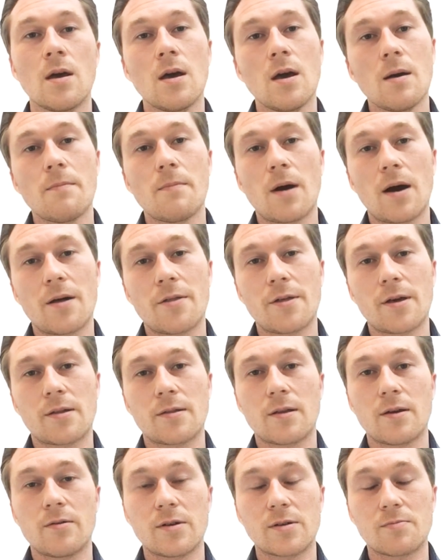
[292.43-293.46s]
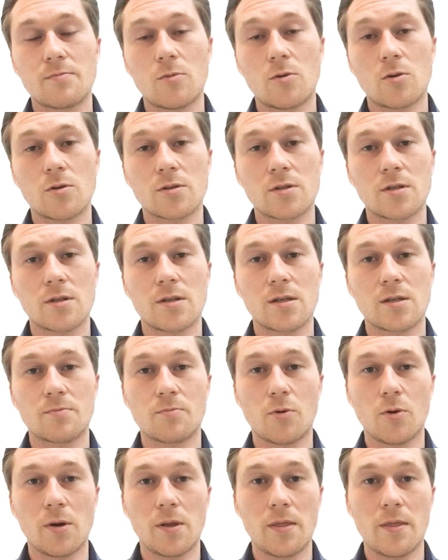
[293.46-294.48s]
But I think there is more to this
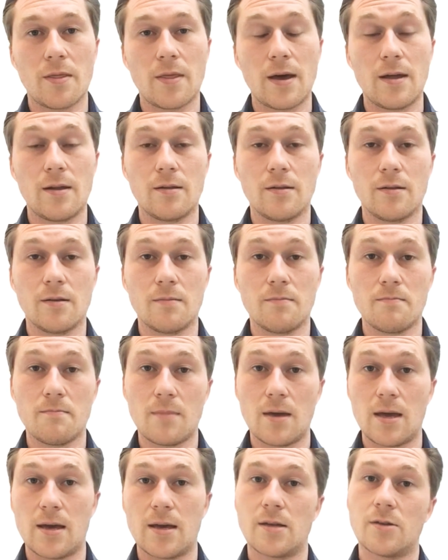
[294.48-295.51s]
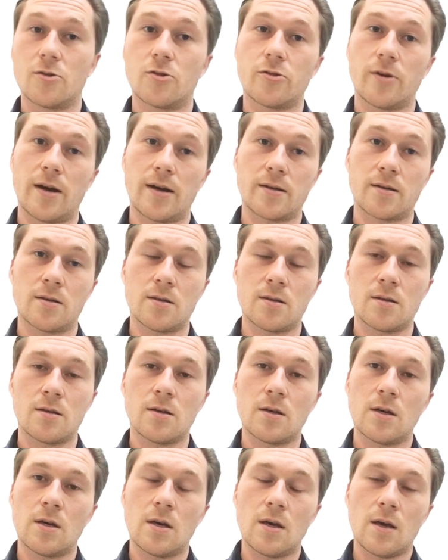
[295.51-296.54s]
point than mere interest.
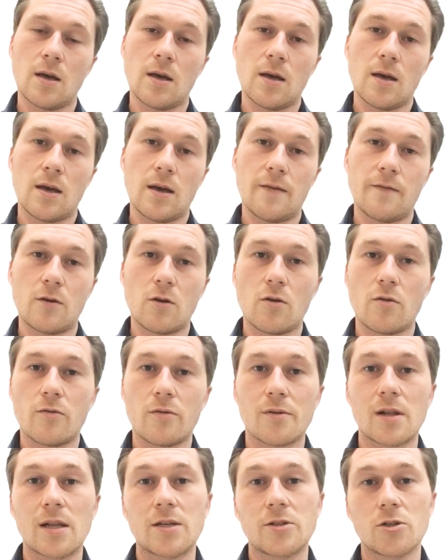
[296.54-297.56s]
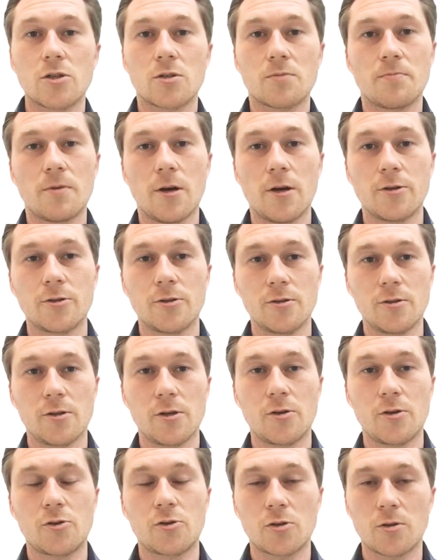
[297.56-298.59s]
If you're a religious person,
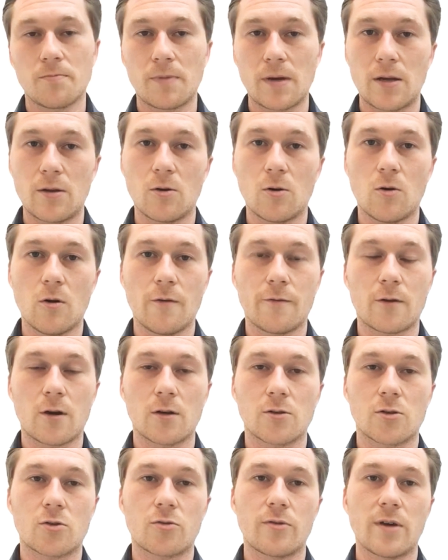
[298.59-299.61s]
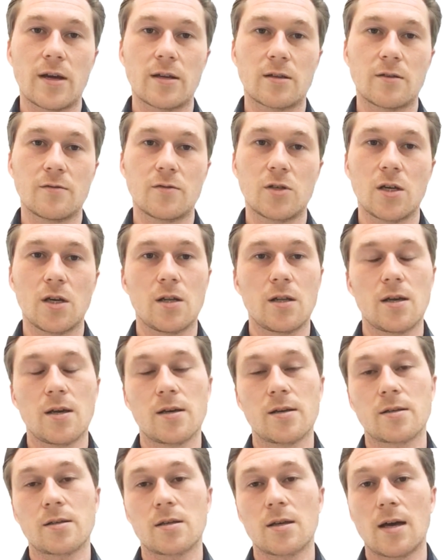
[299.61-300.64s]
you should be in awe of God's creative
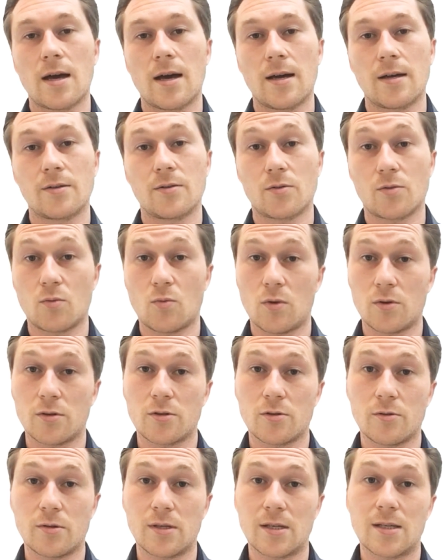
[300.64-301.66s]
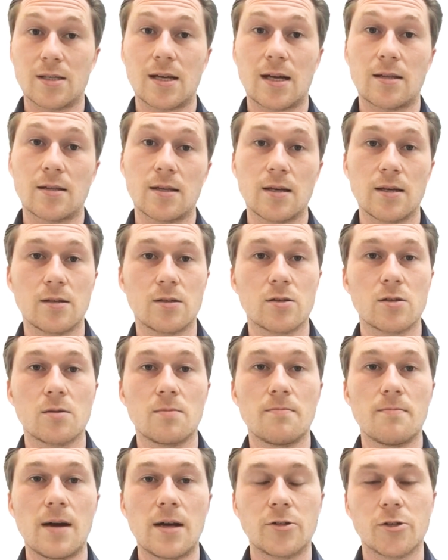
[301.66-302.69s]
genius and want to understand it in
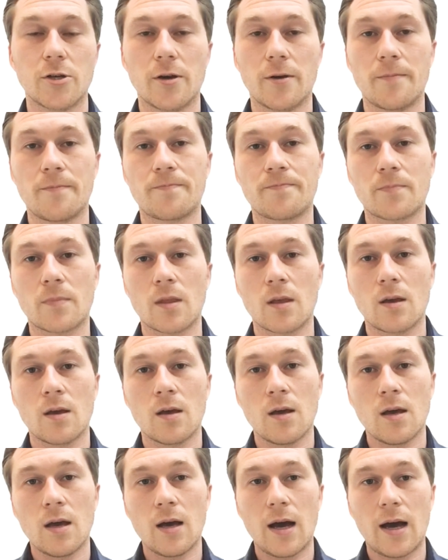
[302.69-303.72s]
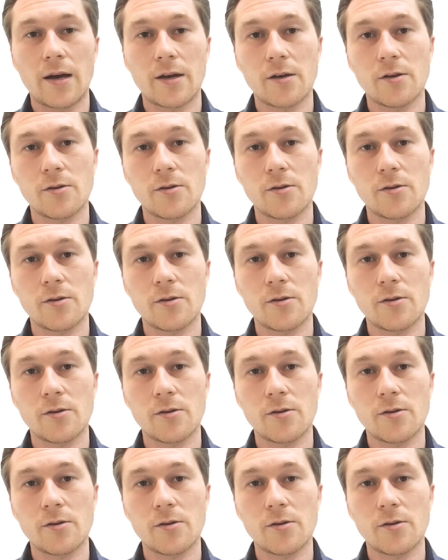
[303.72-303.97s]
some measure. I use